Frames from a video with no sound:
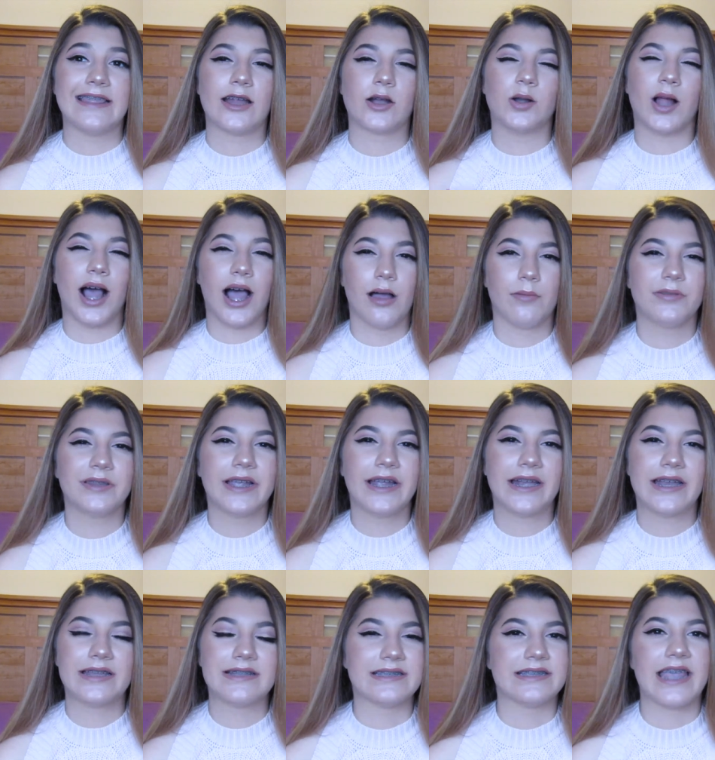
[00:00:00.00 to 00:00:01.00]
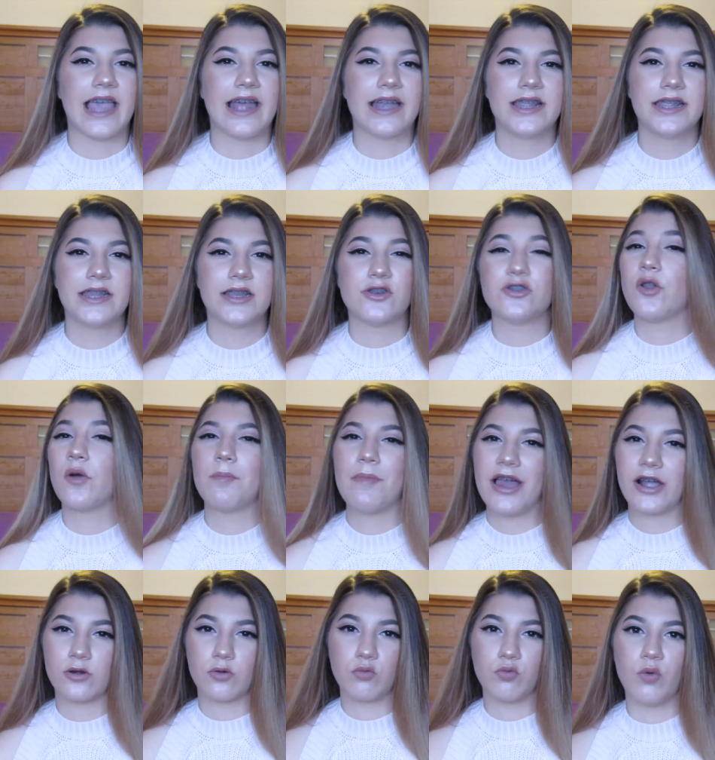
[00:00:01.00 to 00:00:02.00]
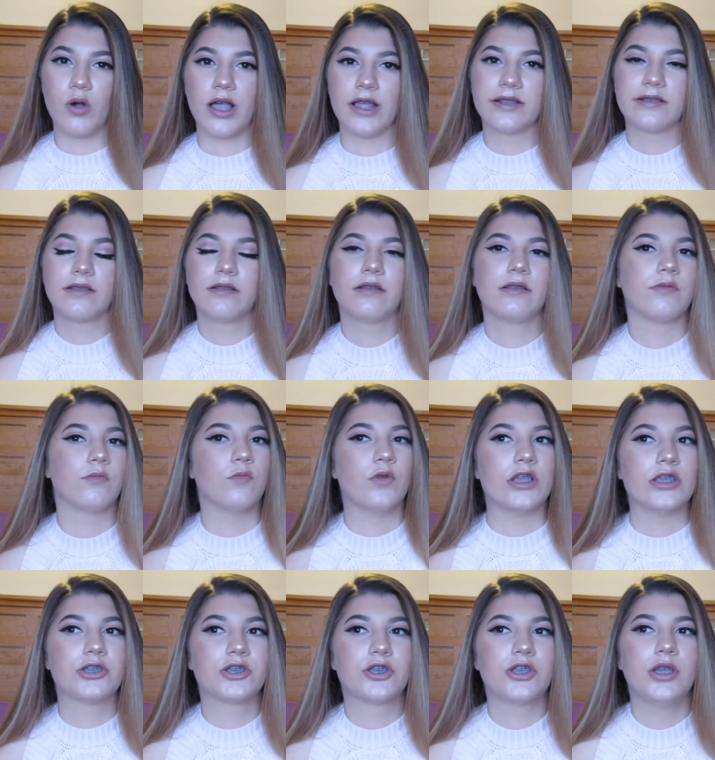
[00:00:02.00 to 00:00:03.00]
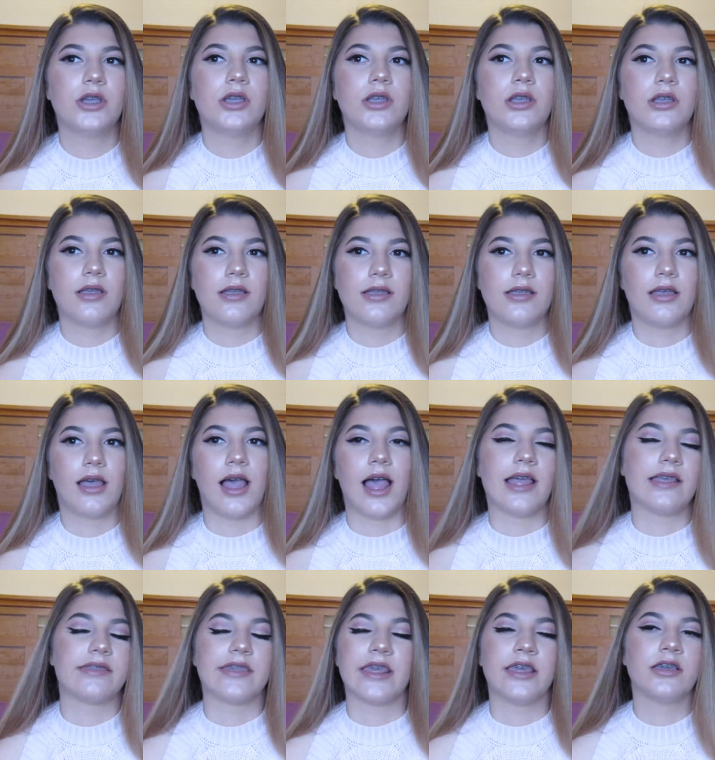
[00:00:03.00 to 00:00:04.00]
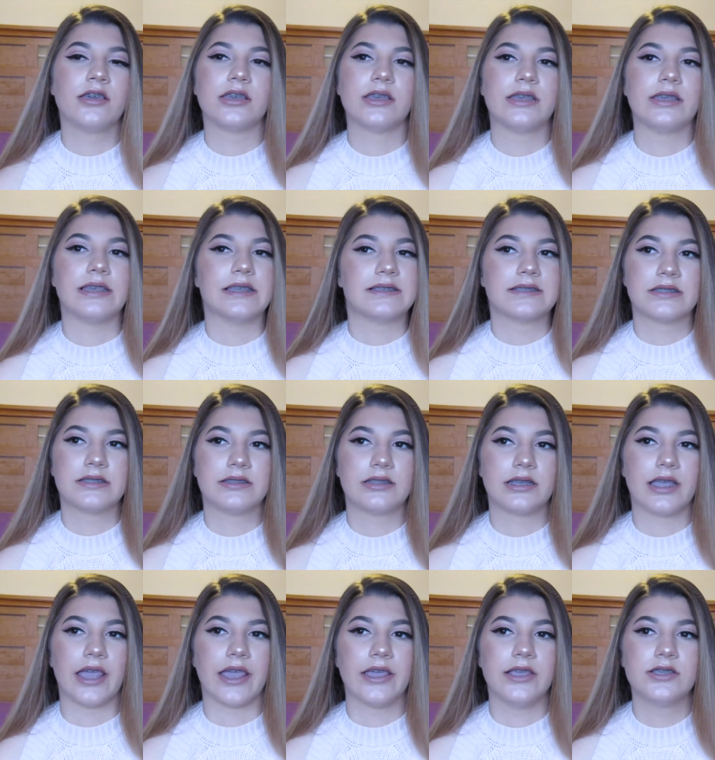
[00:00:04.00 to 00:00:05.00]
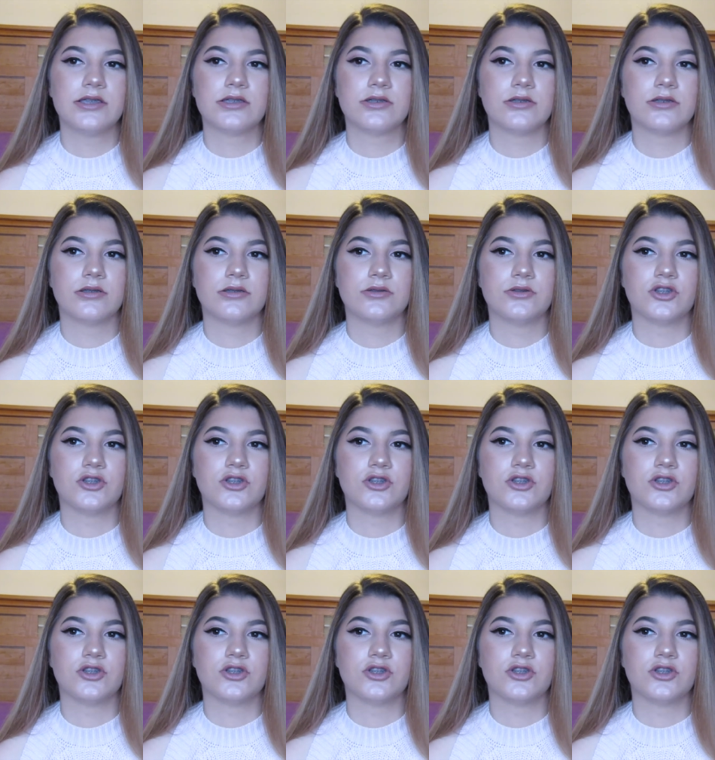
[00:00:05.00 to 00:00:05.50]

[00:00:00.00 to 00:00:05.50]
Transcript: they're obligated to get it no matter what, which I think isn't the case.